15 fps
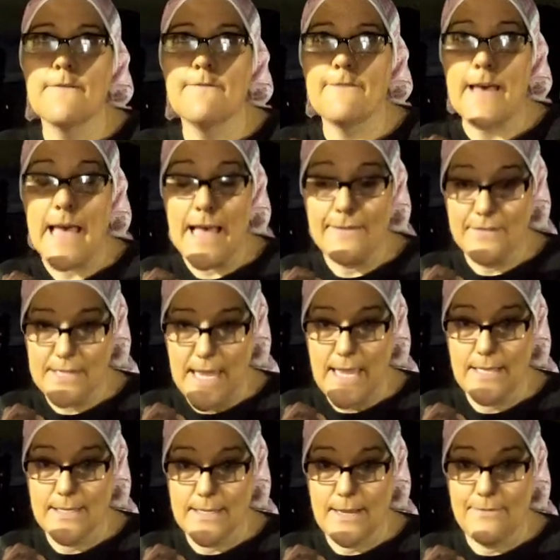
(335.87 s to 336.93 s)
5
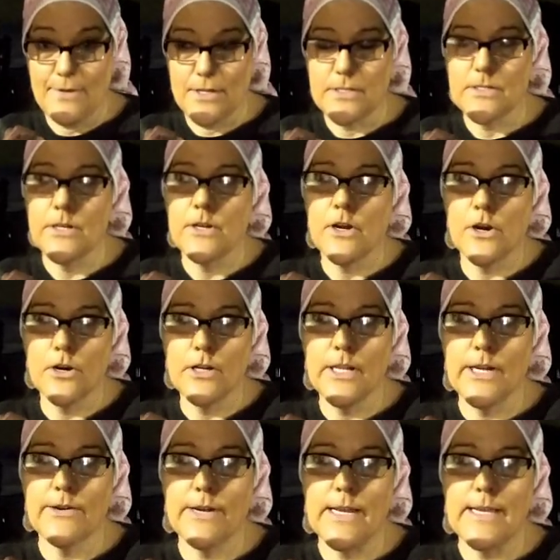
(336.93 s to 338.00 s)
skeins of it
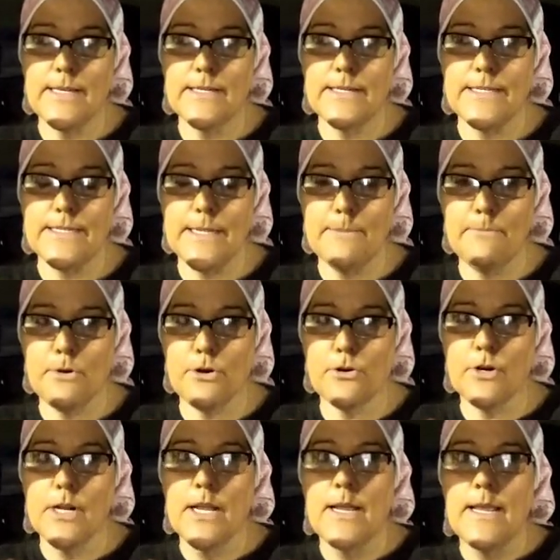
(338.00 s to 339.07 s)
earlier in December.